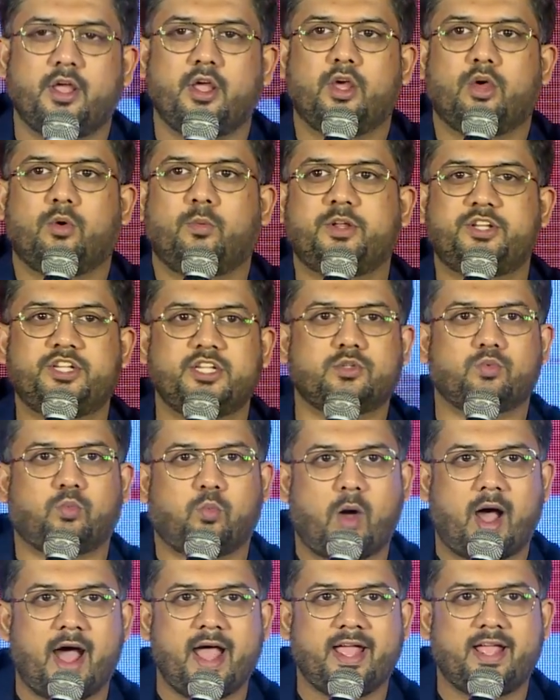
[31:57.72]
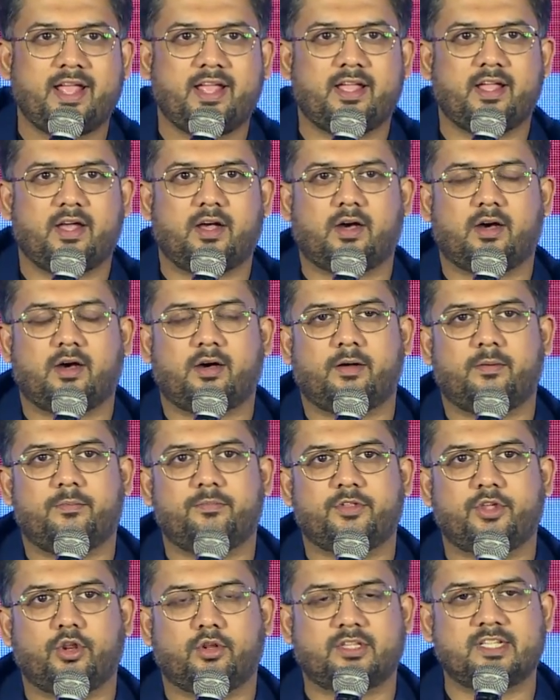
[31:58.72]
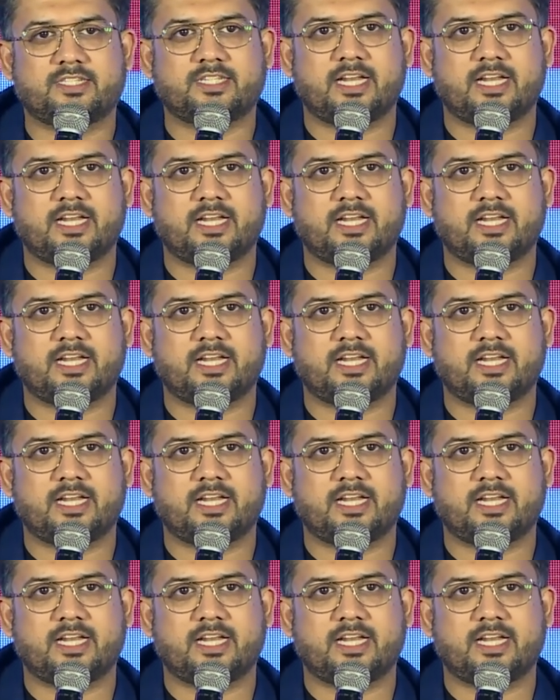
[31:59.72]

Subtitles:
Which is why, this